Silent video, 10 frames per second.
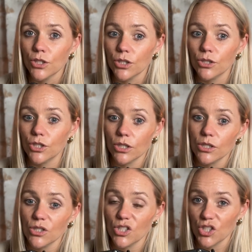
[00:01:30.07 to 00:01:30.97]
to
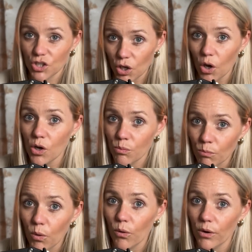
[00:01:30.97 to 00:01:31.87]
just stock
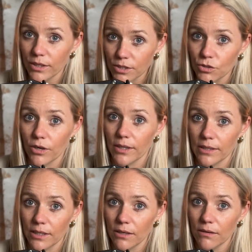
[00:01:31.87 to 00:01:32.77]
more
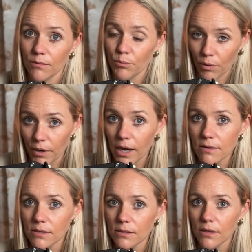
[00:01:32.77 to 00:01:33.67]
Australian
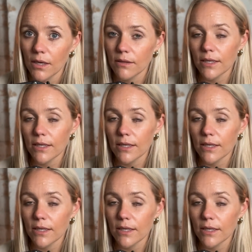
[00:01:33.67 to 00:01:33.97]
products.